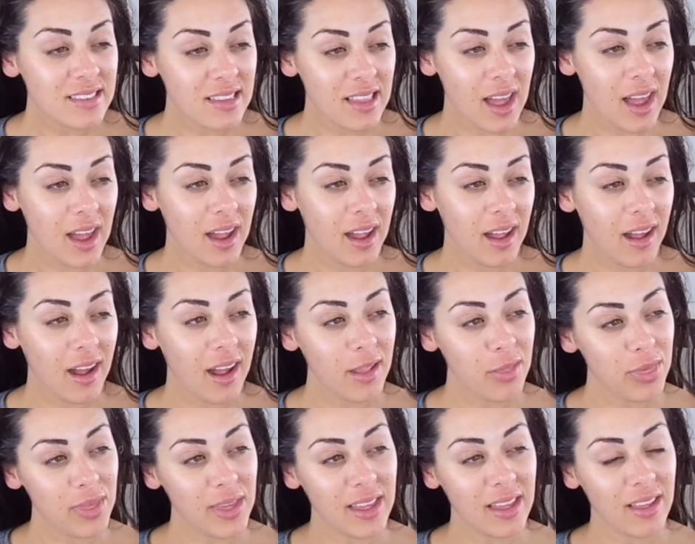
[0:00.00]
I
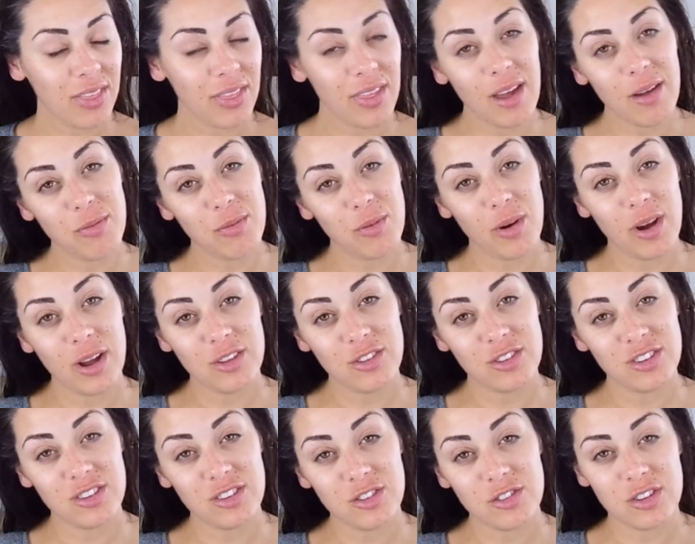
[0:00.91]
think therefore
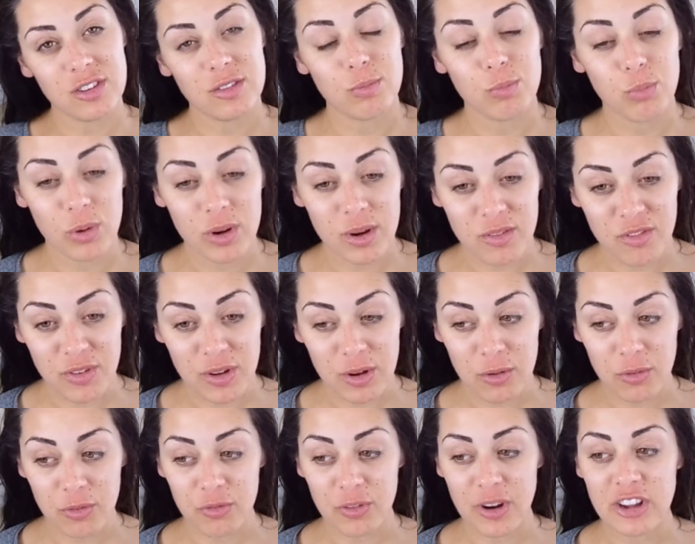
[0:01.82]
you just want to
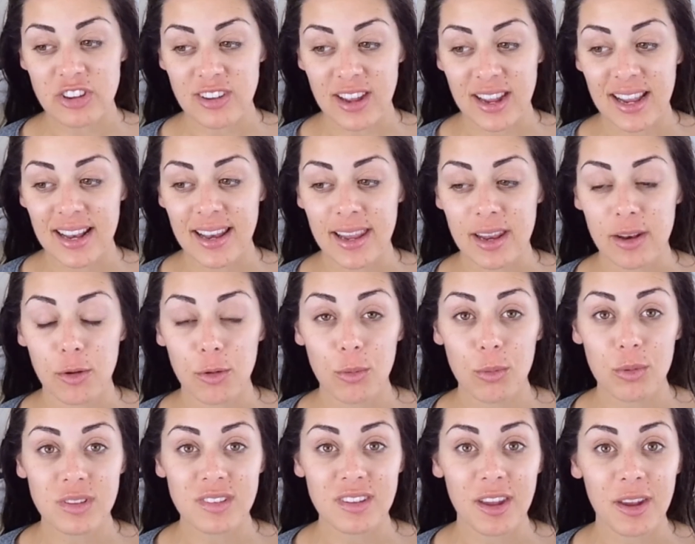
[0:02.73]
feel fresh and clean, and
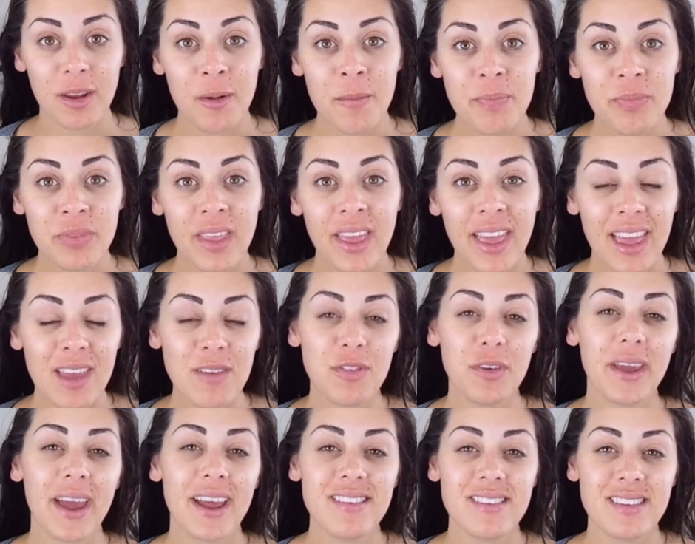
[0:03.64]
also if
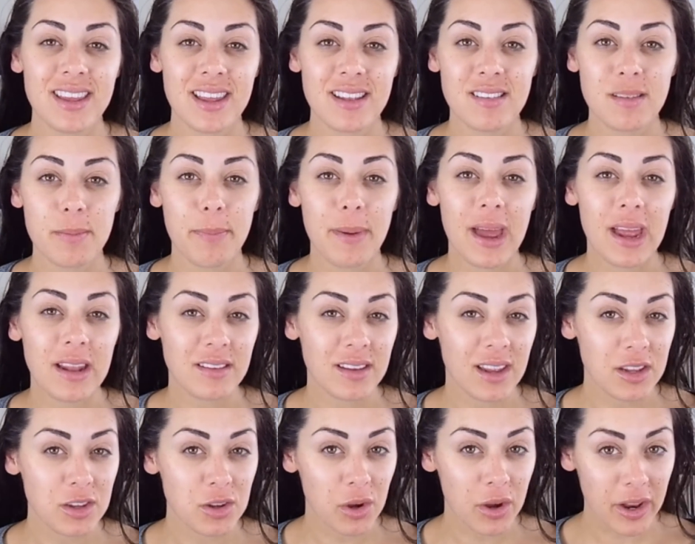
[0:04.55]
you're getting into bed
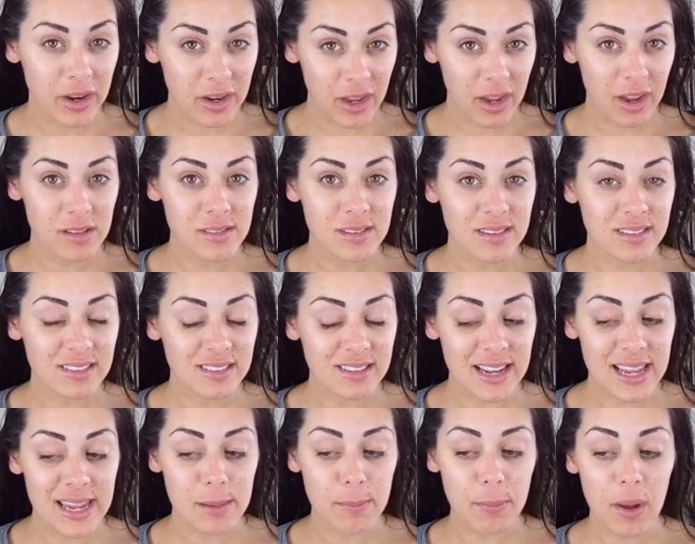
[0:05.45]
and you're going to go to
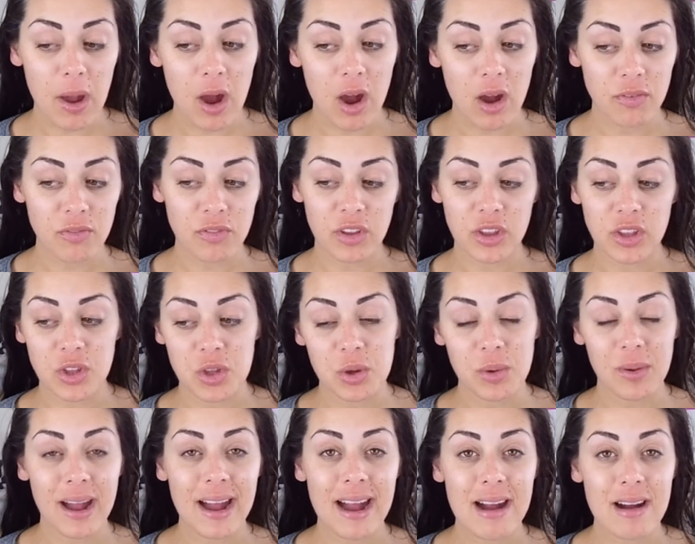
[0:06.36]
sleep after
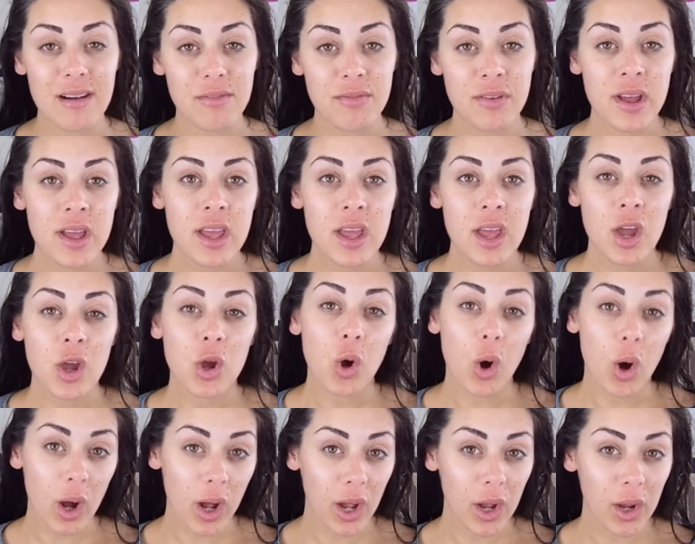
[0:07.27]
you have
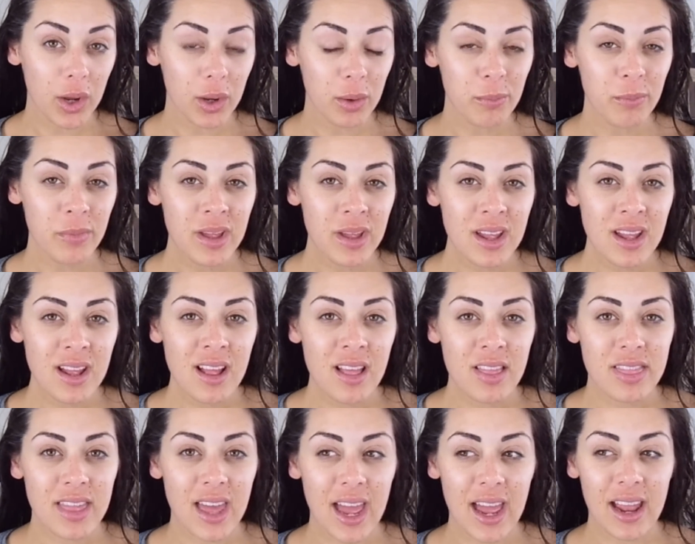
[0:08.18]
got home,
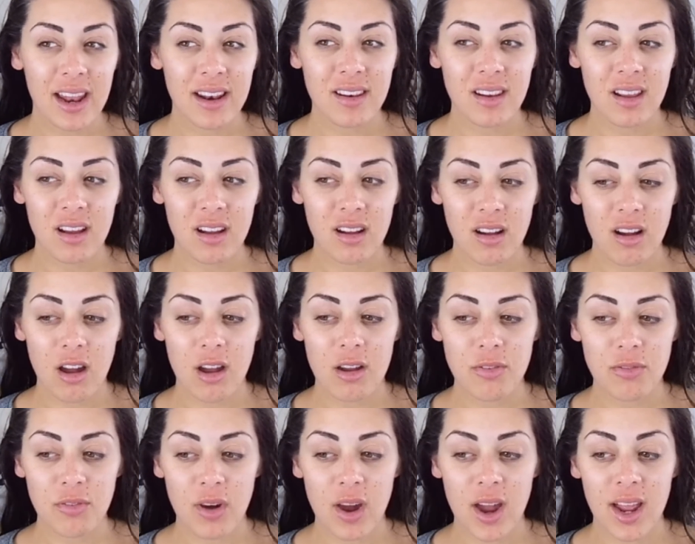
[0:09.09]
then I
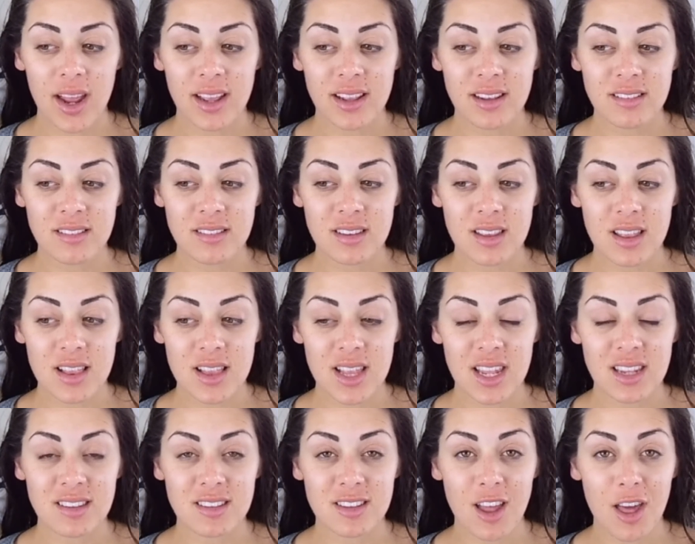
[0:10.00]
find
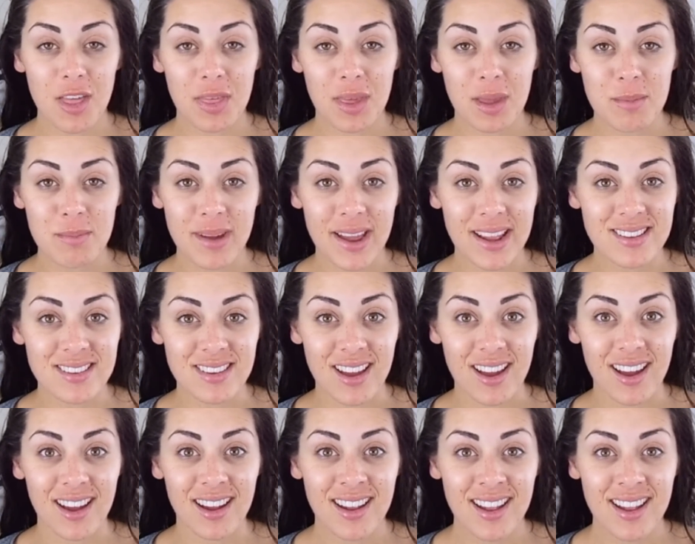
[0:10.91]
there's nothing better